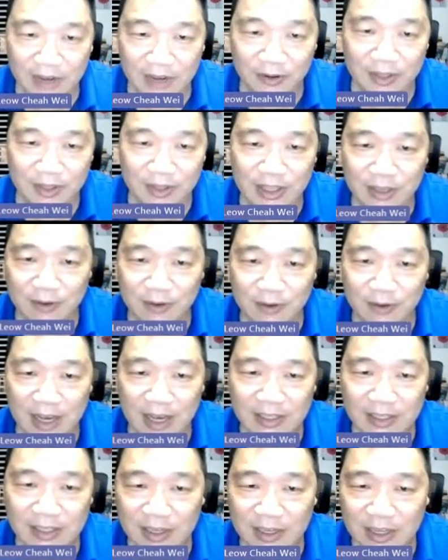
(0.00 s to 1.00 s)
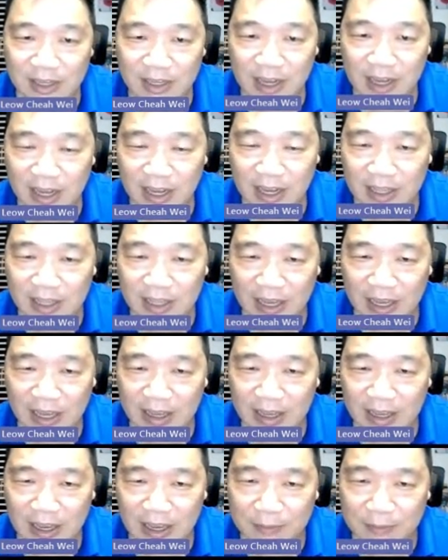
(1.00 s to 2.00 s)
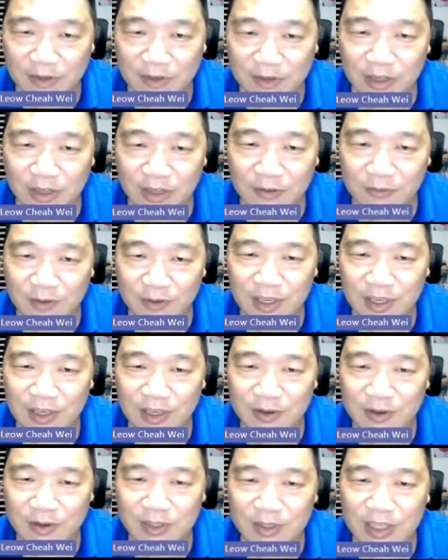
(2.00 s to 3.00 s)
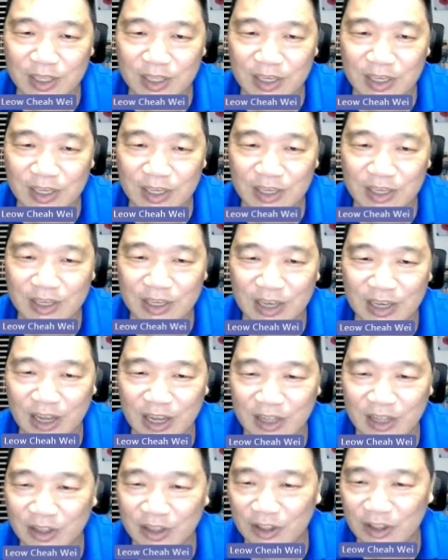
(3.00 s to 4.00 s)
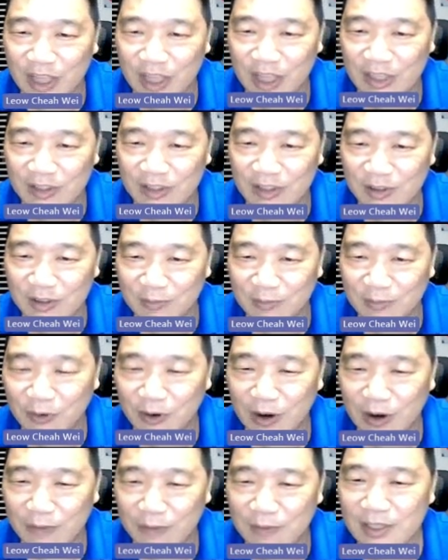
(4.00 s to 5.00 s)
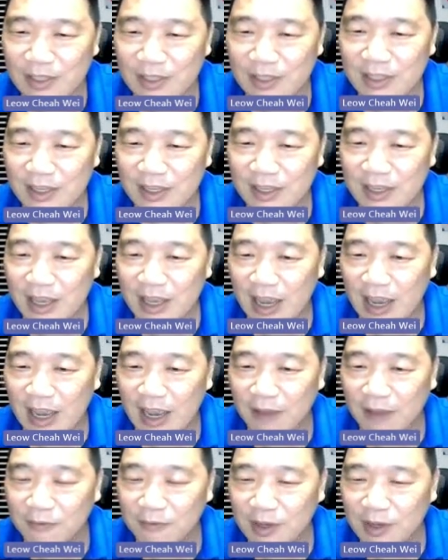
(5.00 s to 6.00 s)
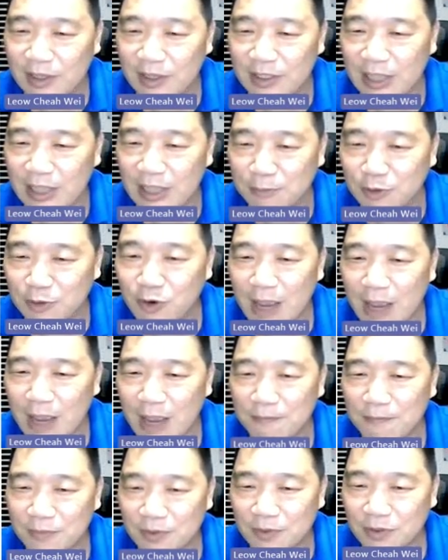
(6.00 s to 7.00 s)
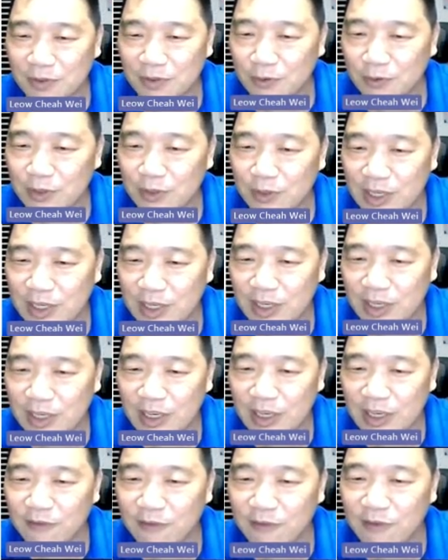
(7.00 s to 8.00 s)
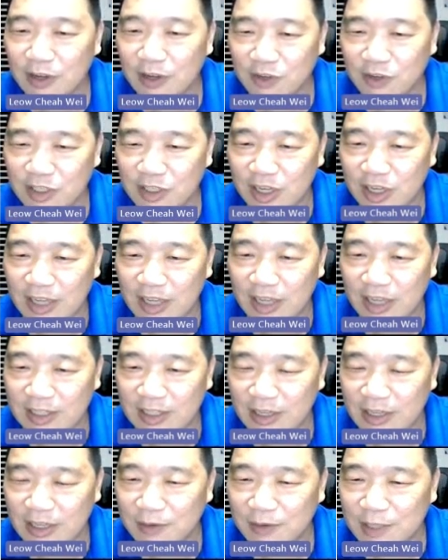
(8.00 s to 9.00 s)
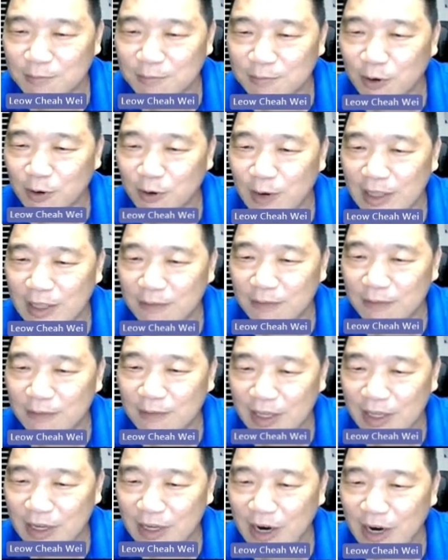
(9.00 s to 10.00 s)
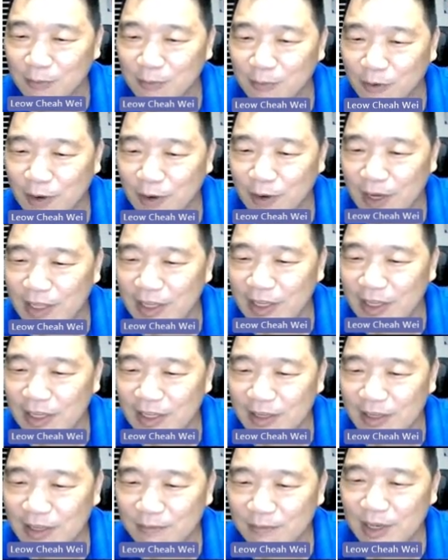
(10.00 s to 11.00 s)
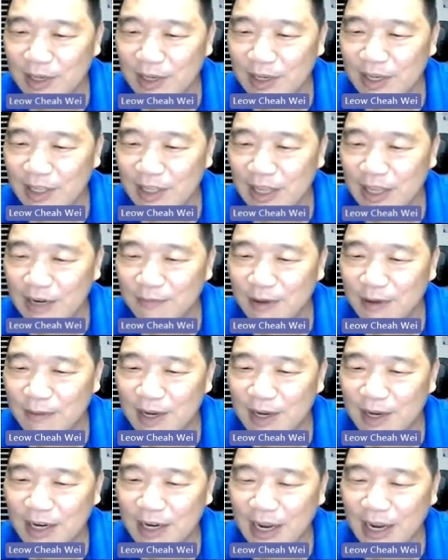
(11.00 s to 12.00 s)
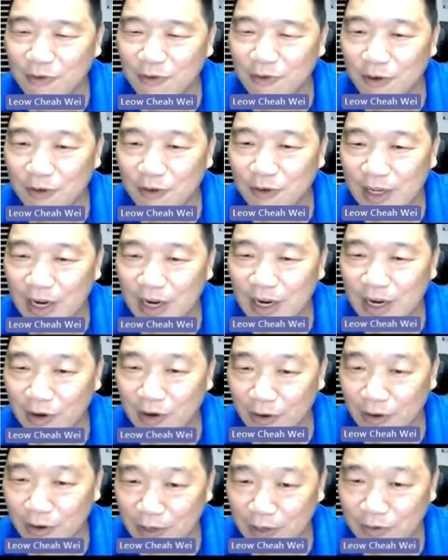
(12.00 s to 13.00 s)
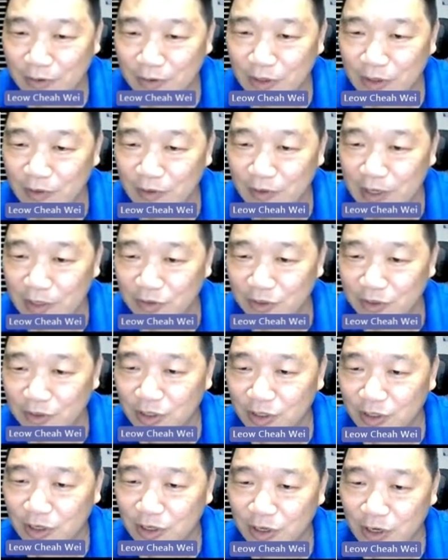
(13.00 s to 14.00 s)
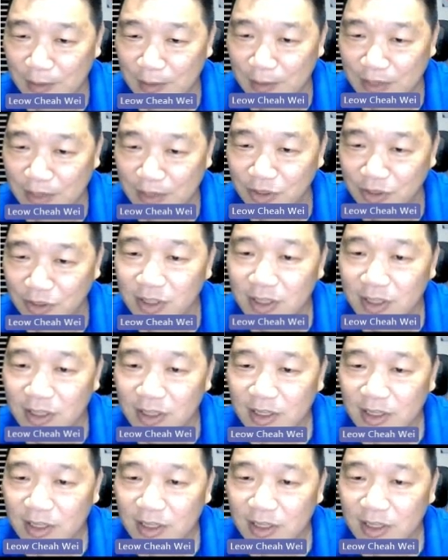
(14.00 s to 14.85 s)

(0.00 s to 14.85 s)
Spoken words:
IoT device. Like I mentioned, we use the .NET programmings, and we subscribe to the infrastructure as a service provided by the cloud provider, be it Alibaba Cloud, Huawei Cloud, or Microsoft Azure or Amazon,